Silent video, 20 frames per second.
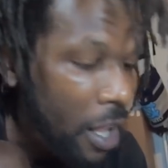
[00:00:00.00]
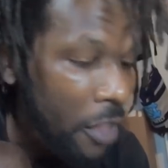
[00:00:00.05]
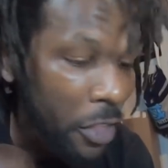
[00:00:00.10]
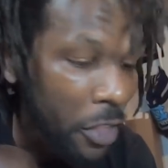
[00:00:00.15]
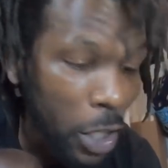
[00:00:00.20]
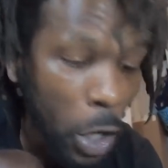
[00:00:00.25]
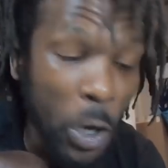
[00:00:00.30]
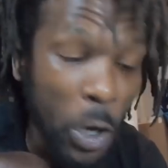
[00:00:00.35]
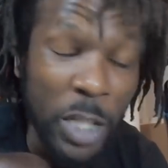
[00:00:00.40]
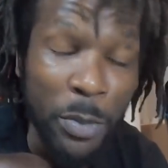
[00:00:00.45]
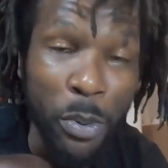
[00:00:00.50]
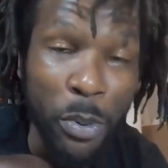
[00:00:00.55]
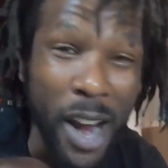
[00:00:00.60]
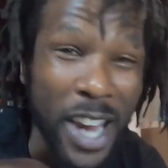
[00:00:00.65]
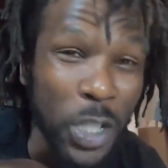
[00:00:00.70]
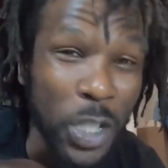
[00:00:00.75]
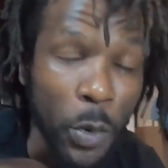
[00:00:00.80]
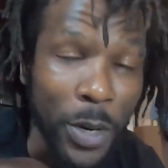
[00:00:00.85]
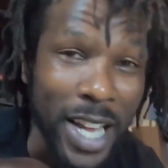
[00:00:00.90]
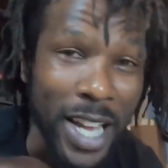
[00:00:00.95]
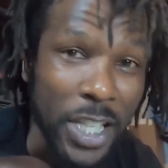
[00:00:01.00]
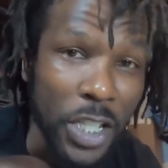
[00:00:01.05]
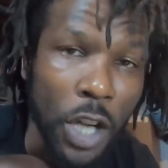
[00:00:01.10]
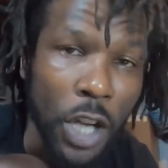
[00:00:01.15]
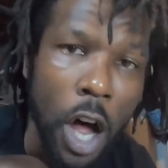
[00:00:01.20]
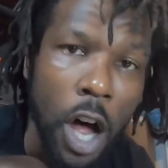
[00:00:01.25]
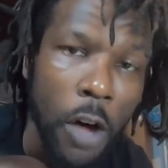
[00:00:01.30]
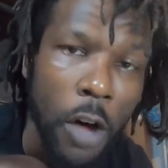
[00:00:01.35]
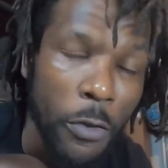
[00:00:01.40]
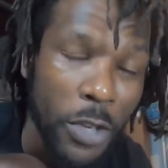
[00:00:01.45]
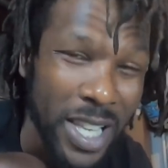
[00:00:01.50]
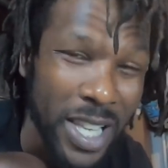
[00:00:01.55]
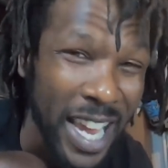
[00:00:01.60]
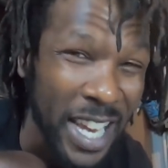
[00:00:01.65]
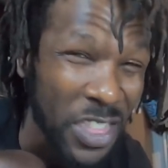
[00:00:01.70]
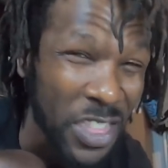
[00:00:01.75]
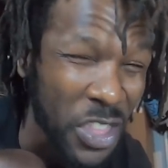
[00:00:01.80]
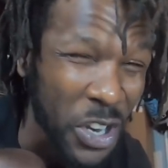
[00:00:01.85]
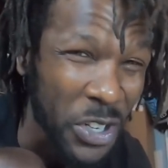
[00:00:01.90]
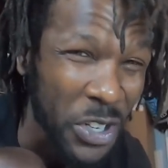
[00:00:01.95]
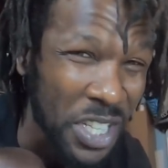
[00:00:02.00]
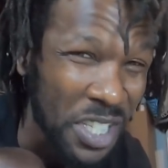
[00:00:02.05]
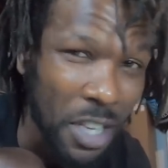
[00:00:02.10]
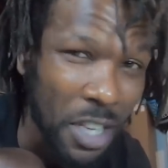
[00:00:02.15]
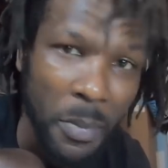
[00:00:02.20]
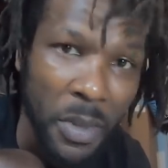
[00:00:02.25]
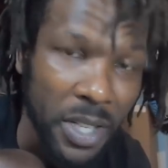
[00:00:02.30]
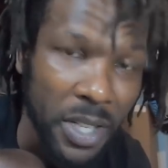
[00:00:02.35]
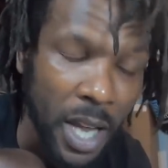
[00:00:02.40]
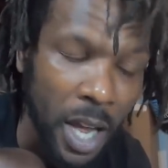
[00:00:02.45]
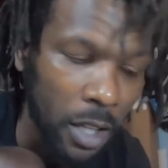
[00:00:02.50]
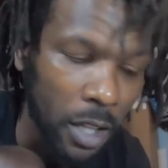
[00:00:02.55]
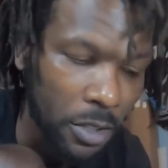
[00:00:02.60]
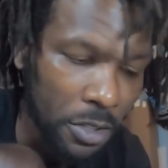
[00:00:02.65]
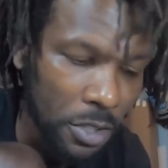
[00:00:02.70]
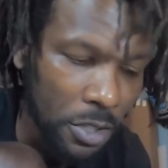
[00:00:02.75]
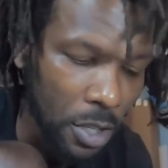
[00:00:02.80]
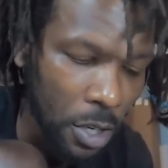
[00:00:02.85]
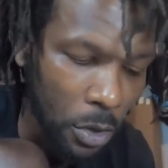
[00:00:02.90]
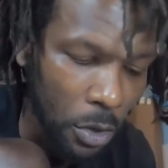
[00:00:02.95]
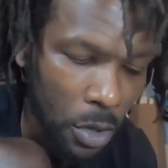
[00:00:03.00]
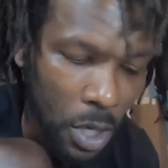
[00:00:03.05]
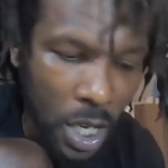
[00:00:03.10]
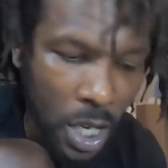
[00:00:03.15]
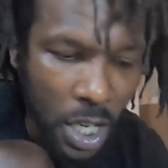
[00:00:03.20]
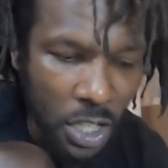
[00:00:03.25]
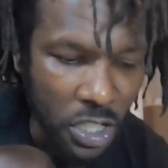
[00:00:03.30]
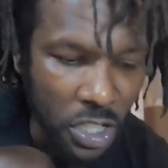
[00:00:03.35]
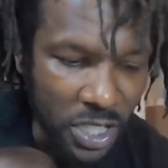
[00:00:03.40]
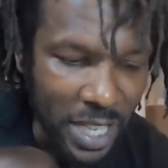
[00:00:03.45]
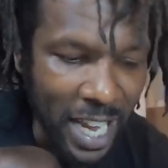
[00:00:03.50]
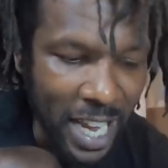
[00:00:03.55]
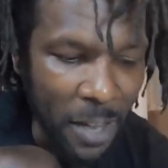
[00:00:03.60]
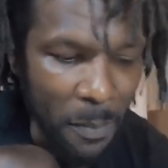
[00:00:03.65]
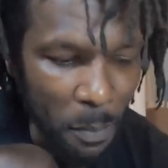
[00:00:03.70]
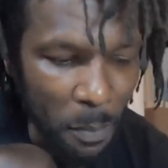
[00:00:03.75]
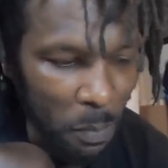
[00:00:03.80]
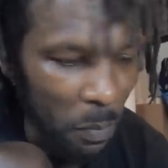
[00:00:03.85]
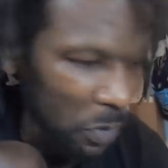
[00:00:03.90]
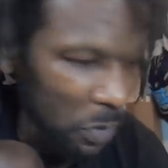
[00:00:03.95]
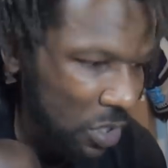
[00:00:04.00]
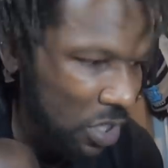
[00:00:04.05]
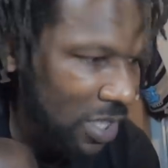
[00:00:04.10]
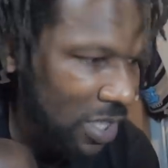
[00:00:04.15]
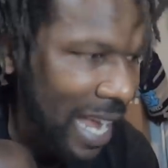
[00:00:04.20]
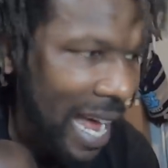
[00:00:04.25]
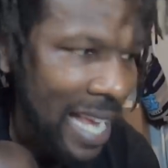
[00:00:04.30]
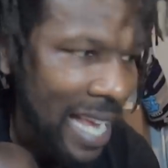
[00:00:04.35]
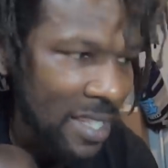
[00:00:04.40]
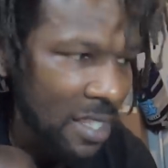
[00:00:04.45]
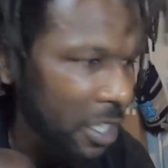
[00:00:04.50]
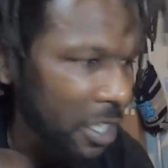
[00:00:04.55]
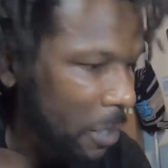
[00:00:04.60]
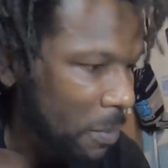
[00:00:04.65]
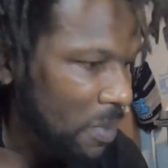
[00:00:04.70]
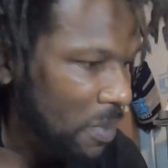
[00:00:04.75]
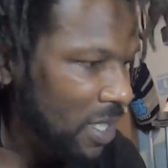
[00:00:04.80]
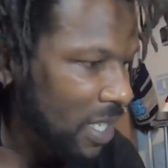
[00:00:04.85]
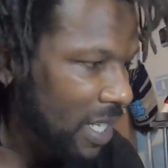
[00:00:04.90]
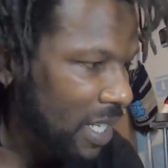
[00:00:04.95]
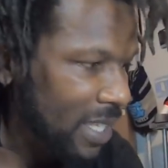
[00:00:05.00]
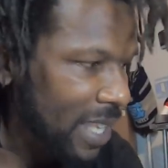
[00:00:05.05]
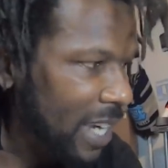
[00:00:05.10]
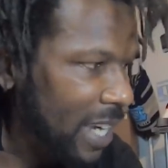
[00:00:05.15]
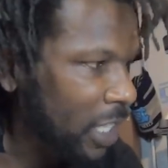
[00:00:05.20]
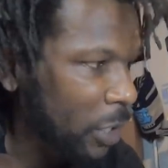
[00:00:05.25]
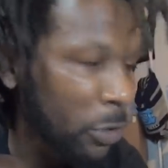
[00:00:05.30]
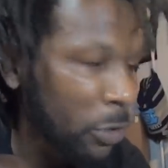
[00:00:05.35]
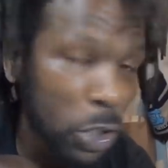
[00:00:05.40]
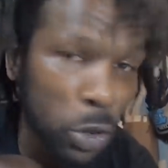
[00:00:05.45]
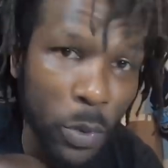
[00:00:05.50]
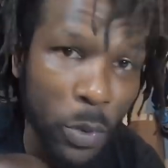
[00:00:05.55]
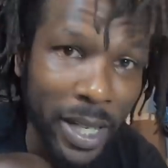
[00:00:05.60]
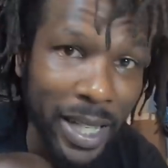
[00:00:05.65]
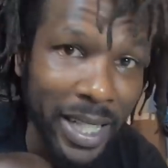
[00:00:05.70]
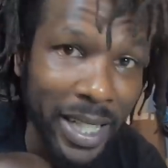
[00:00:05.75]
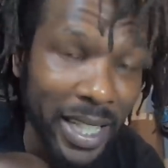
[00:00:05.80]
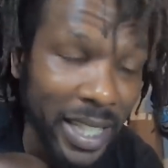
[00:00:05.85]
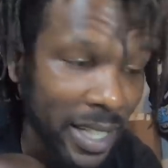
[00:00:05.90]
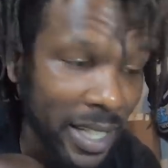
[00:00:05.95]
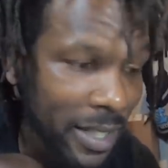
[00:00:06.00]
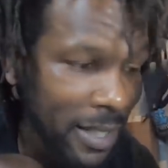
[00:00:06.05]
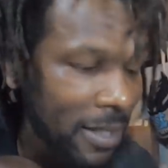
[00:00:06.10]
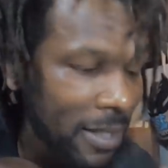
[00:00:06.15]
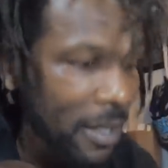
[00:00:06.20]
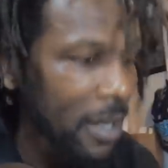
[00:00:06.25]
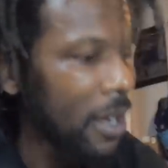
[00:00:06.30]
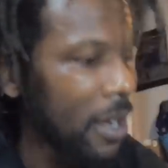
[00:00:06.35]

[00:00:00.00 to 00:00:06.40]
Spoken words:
The lowest priced one I saw was like $30 something. So just gotta size it up, see exactly which one it is.